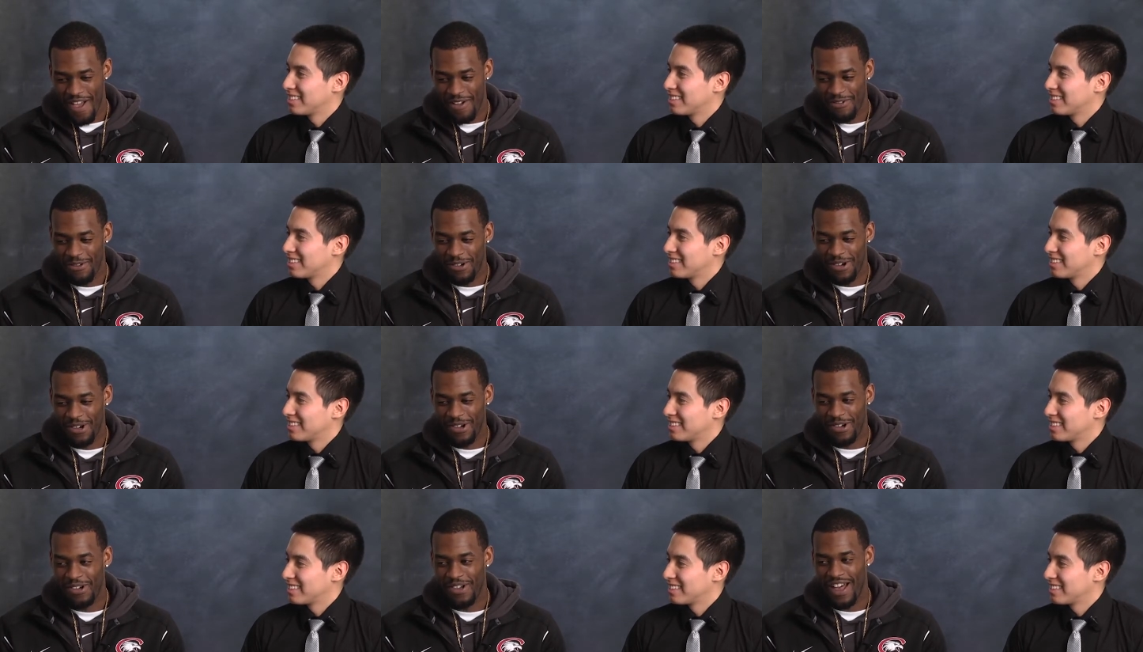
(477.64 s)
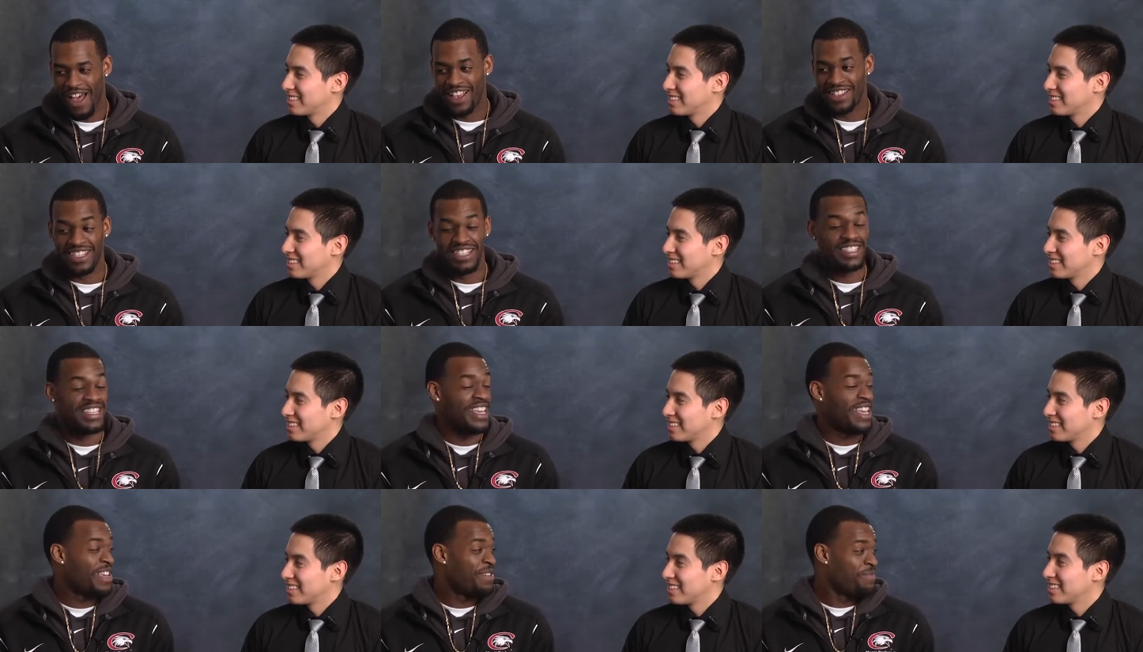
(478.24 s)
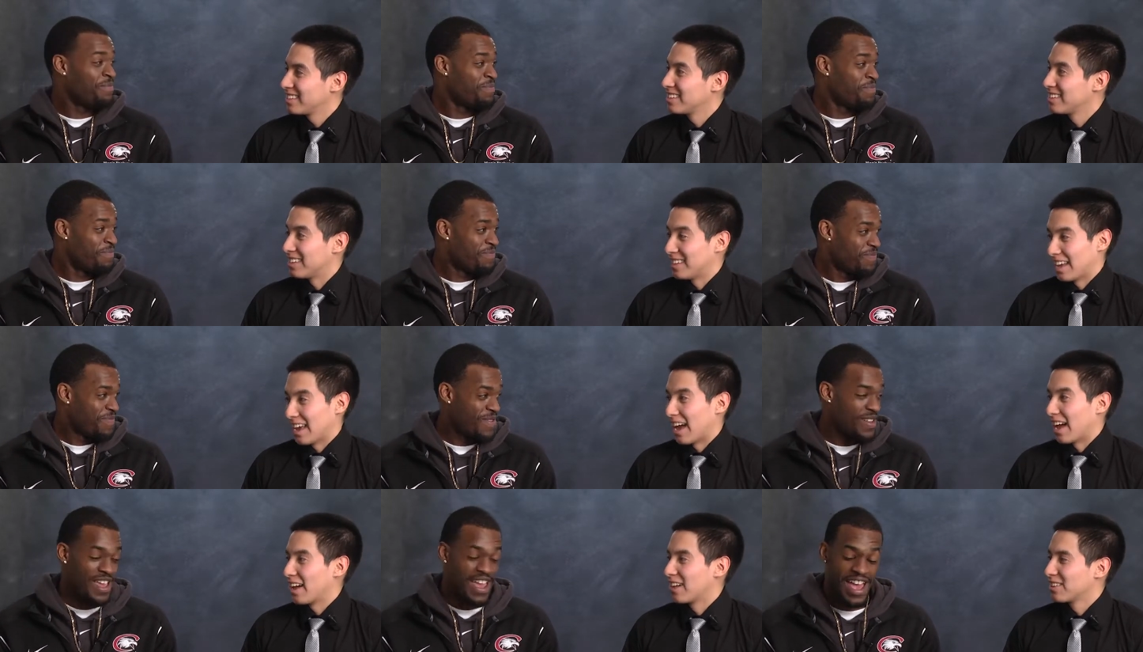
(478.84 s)
Speaker 1: Well, as a team?
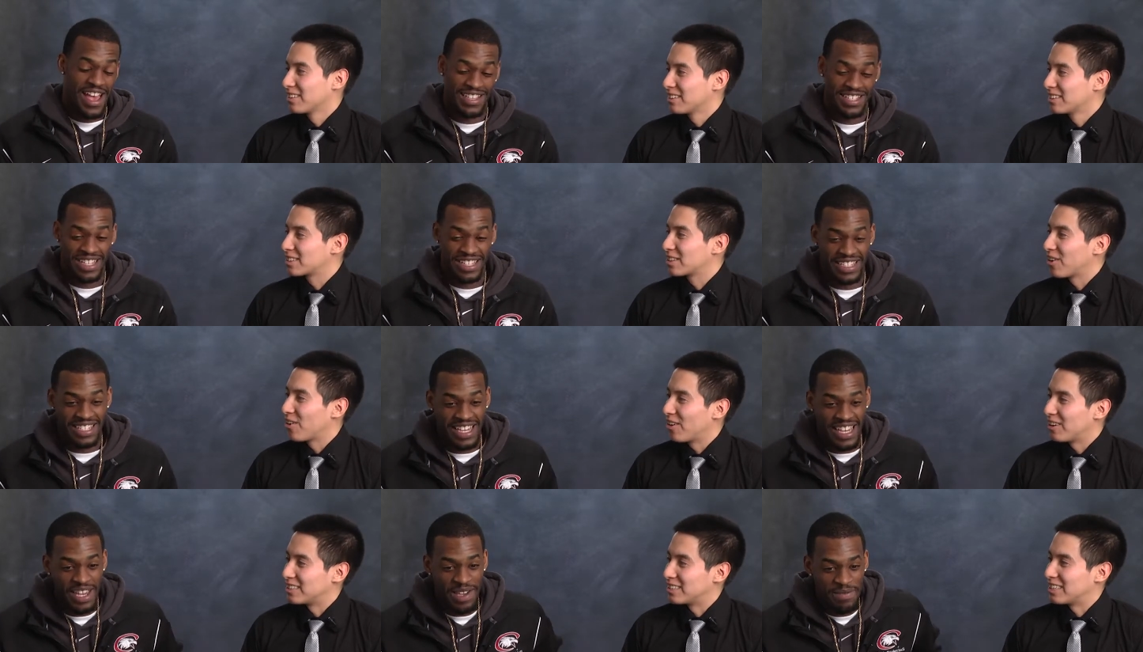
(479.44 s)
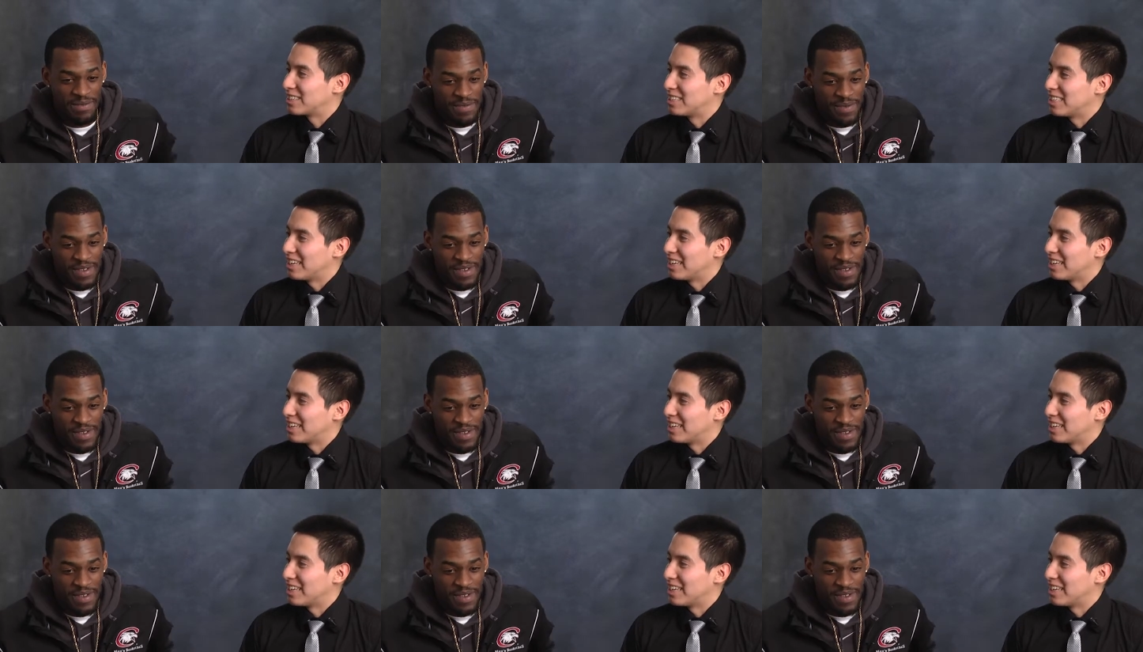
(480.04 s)
Yeah. As Let's go team. as a